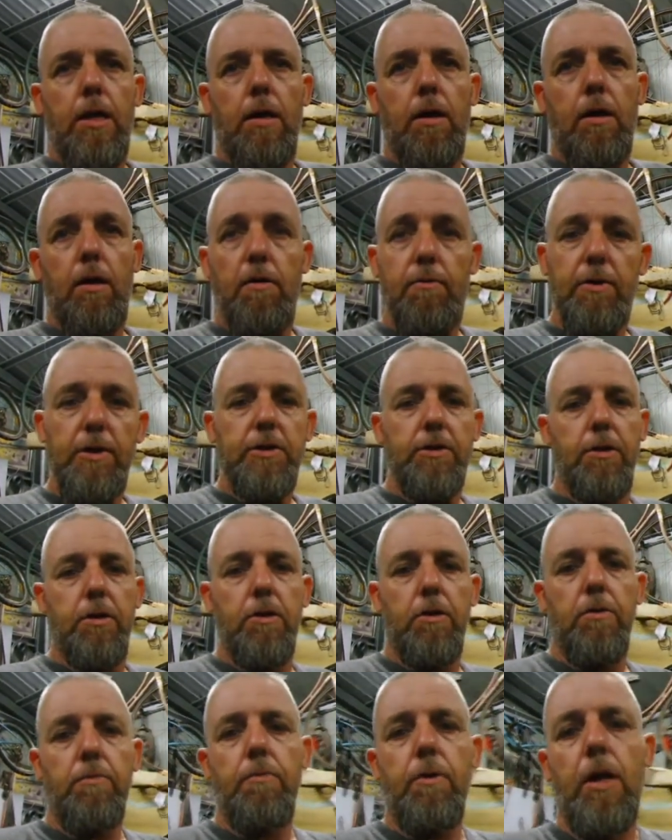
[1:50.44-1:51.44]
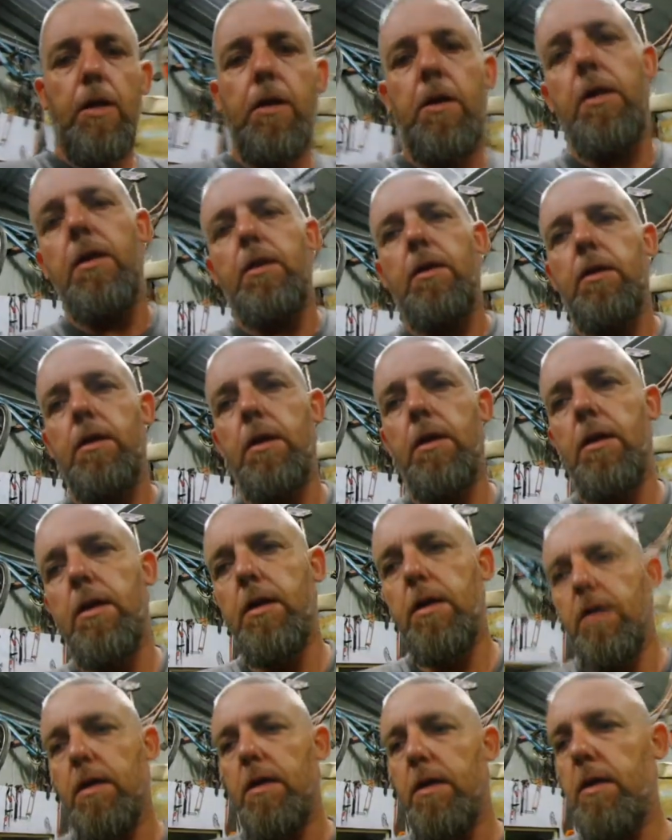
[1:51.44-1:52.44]
I eventually got it running,
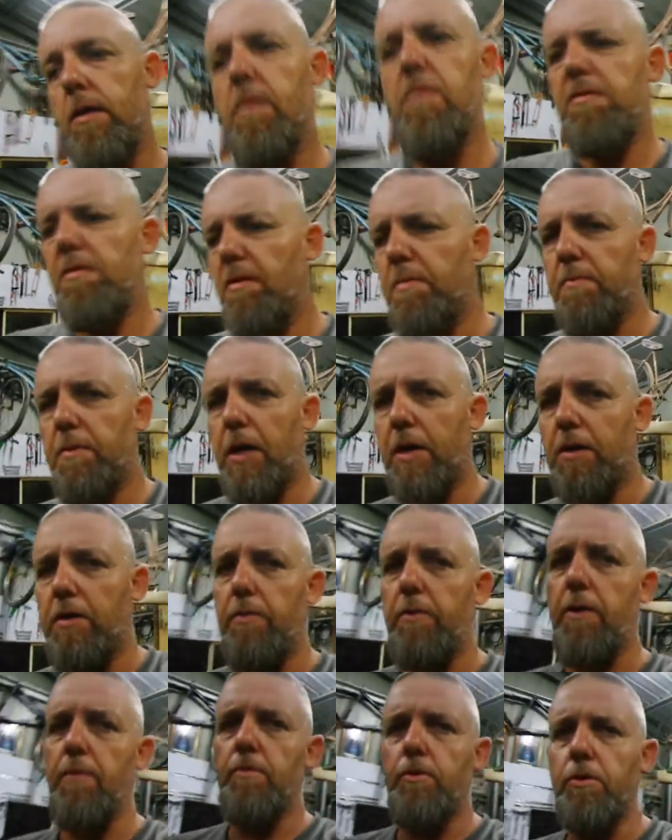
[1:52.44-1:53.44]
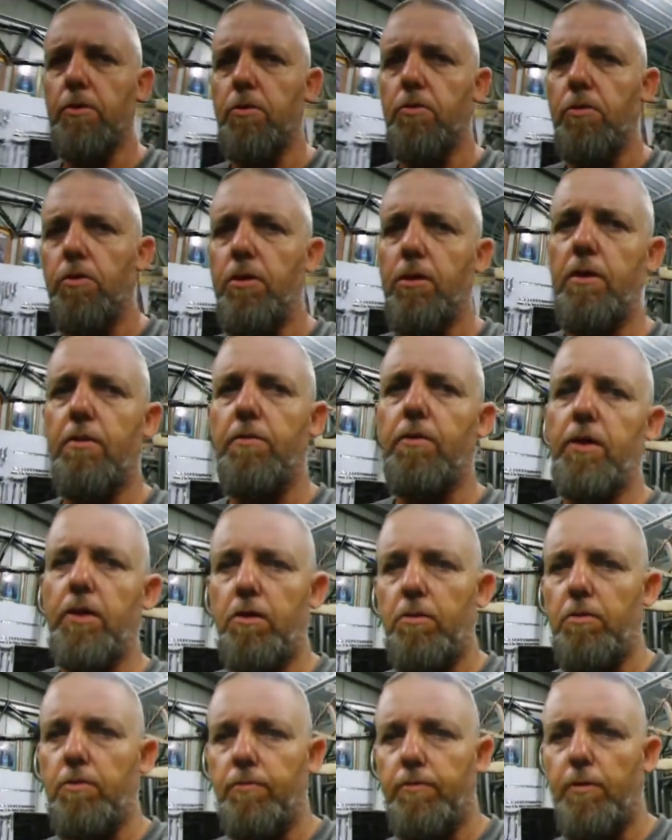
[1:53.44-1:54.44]
mucking around with the coil and everything,
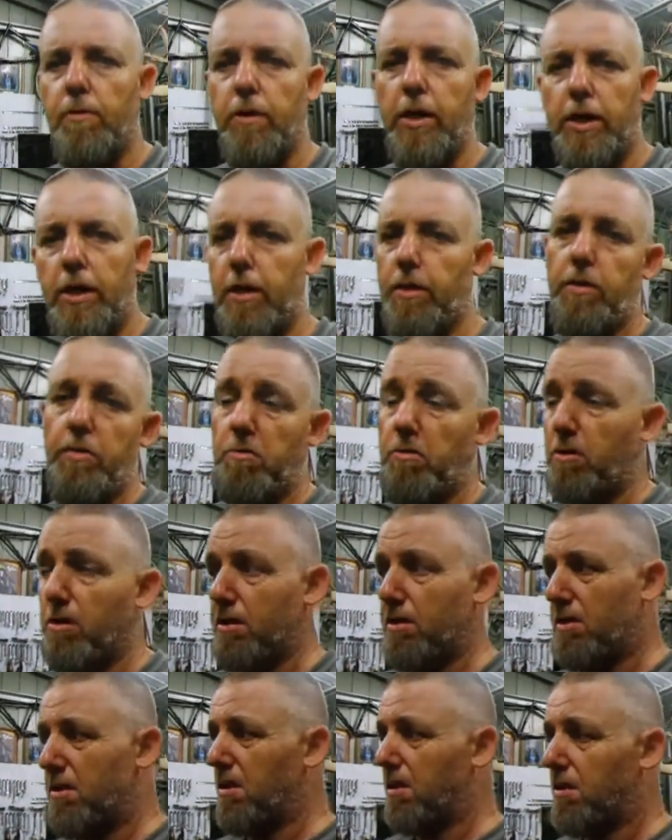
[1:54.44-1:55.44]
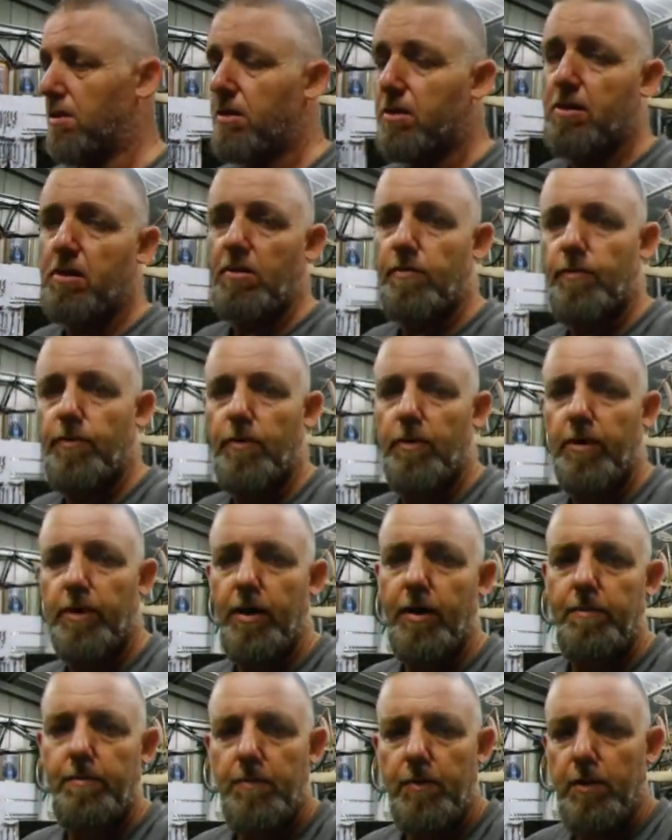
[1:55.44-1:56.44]
couldn't find anything wrong. In the end it just fired
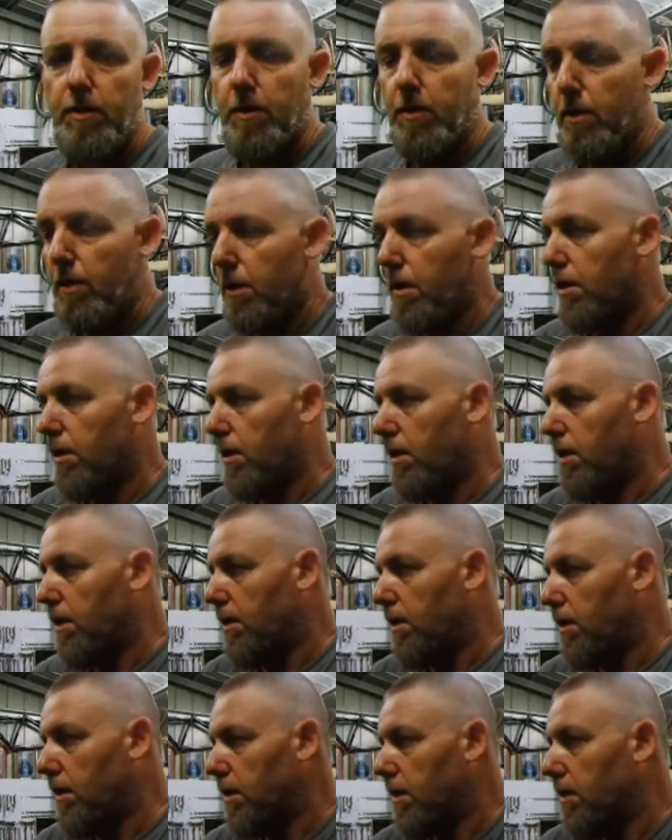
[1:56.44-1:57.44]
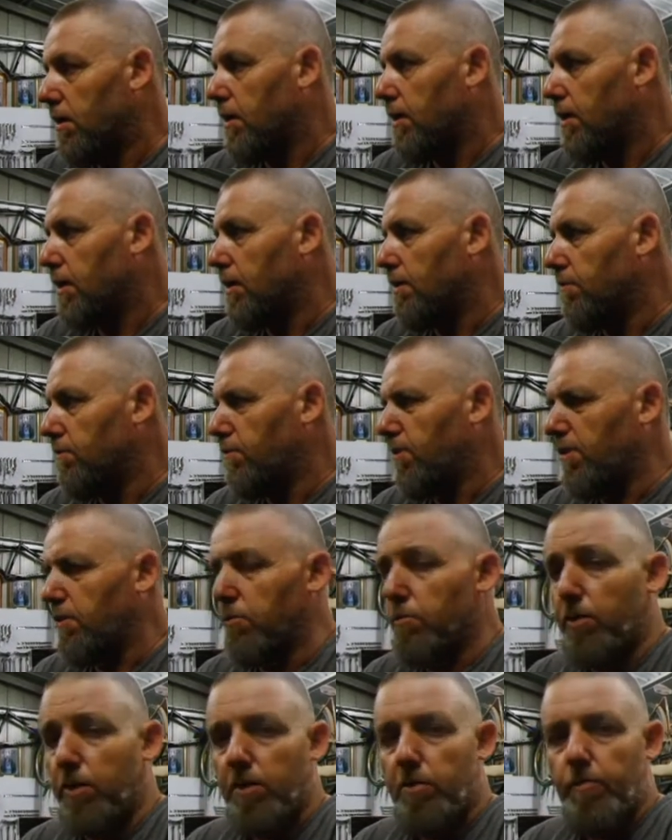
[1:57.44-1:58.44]
up. Very
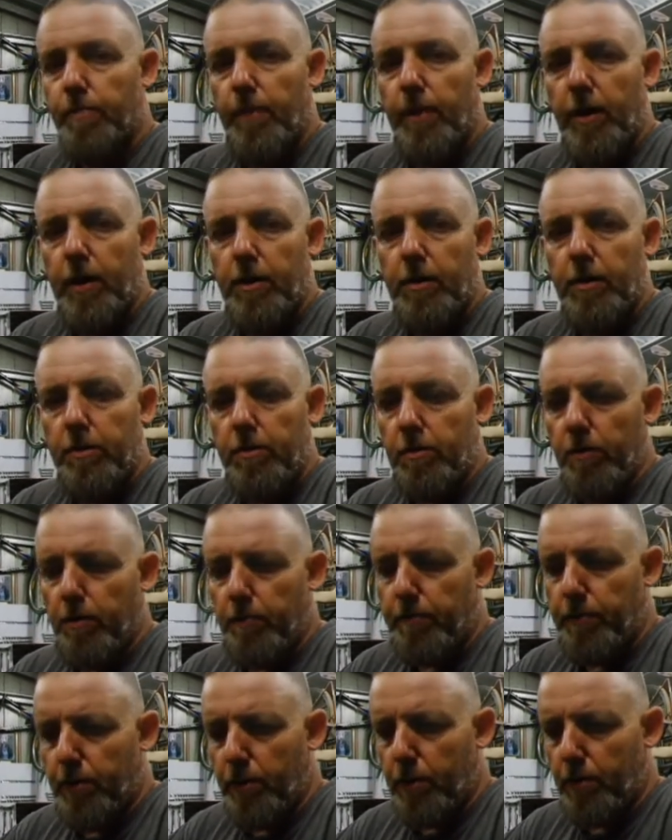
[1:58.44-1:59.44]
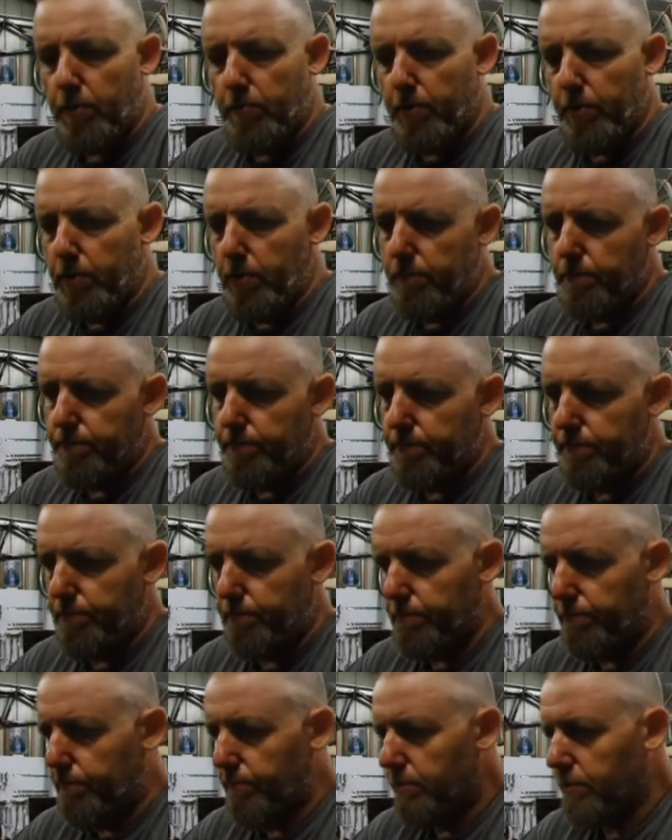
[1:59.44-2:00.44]
weak spark it appeared, but
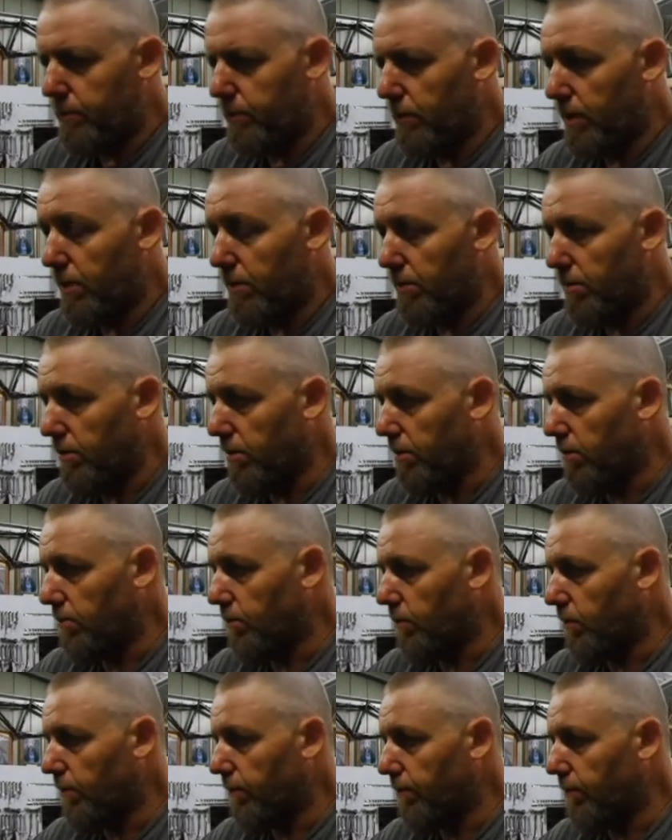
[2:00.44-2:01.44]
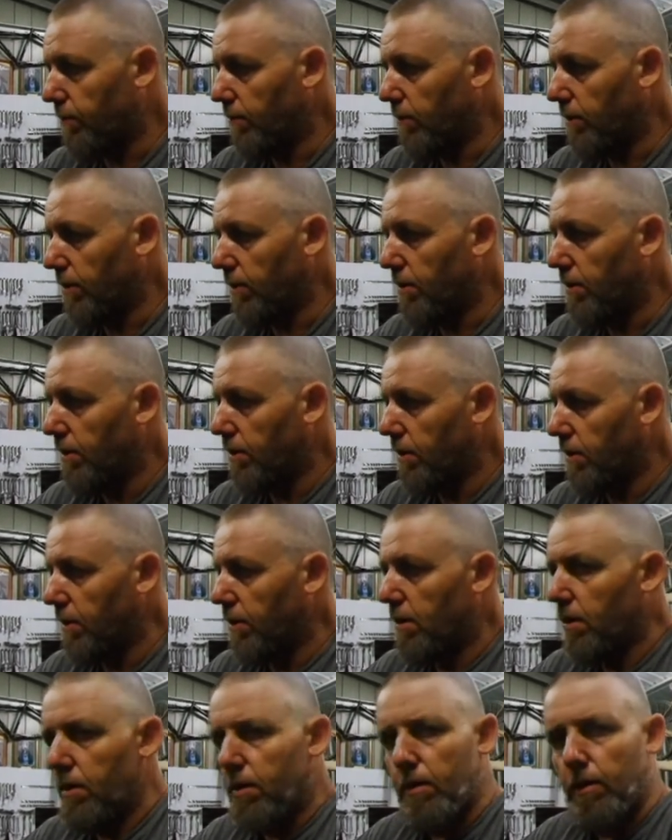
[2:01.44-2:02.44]
now it seems to run fine.
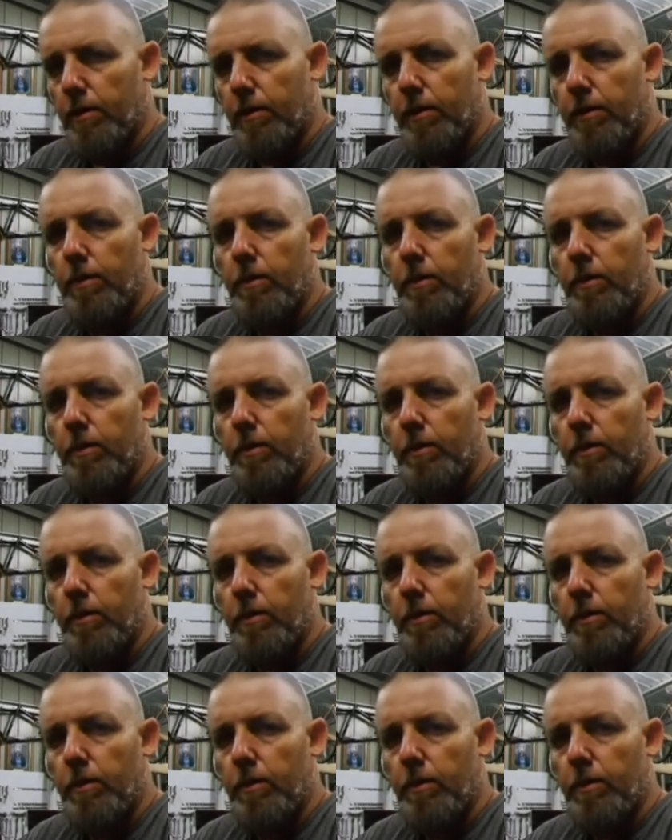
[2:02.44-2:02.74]
Then